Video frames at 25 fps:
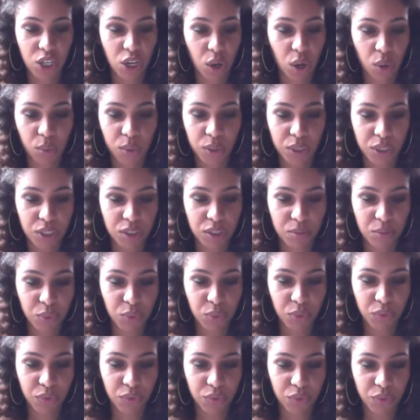No one could
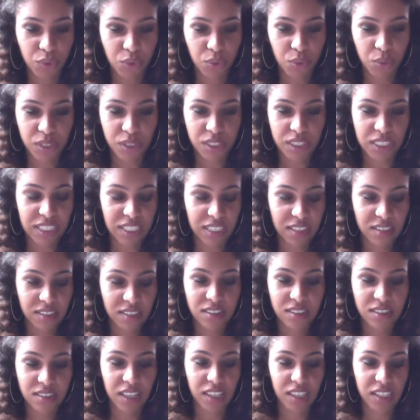move through the woods
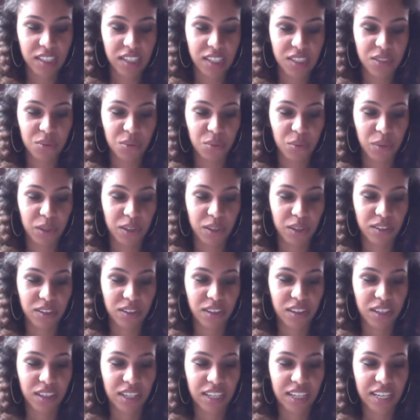as silent as
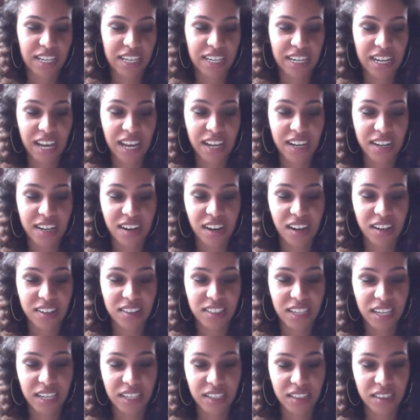Will, and it had
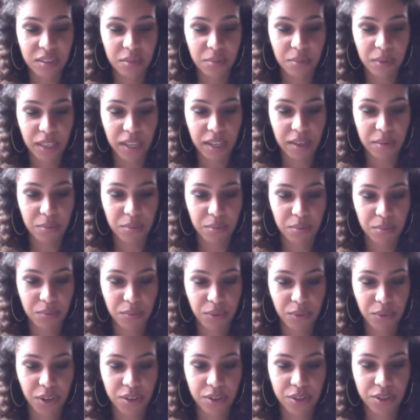not taken the Black
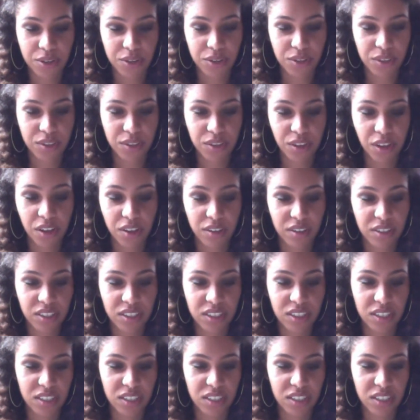brothers long
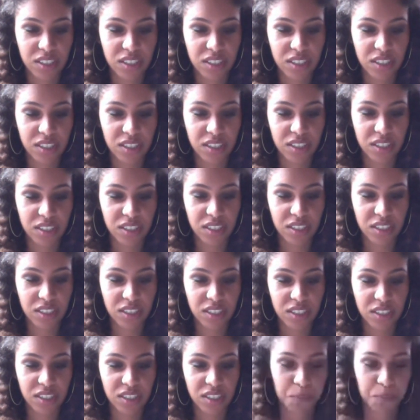to discover his
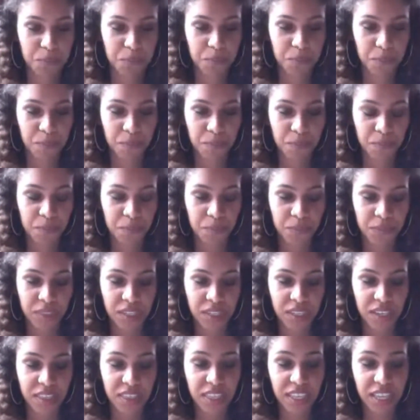talent.
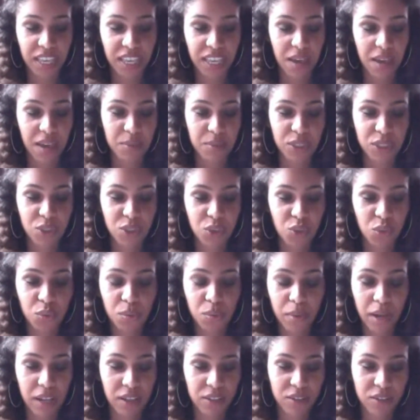The camp is
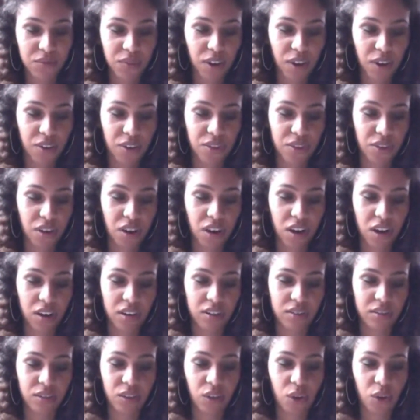2 miles farther
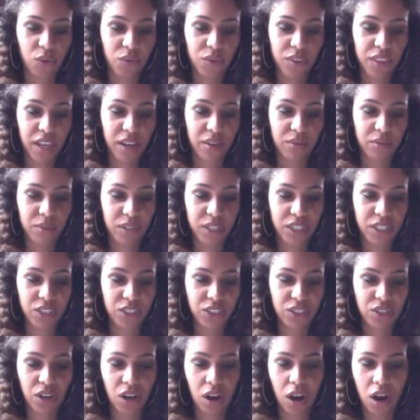on, over that
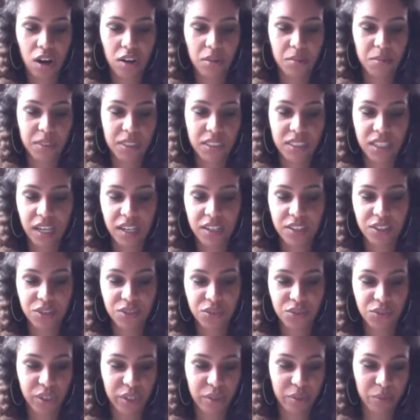ridge, hard beside
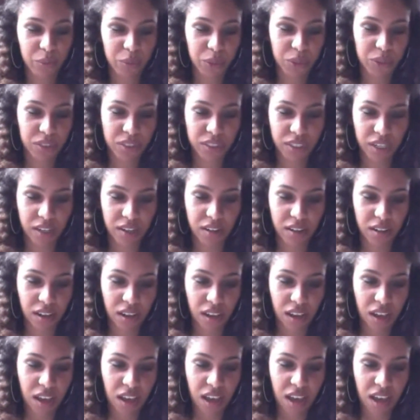a stream, Will said.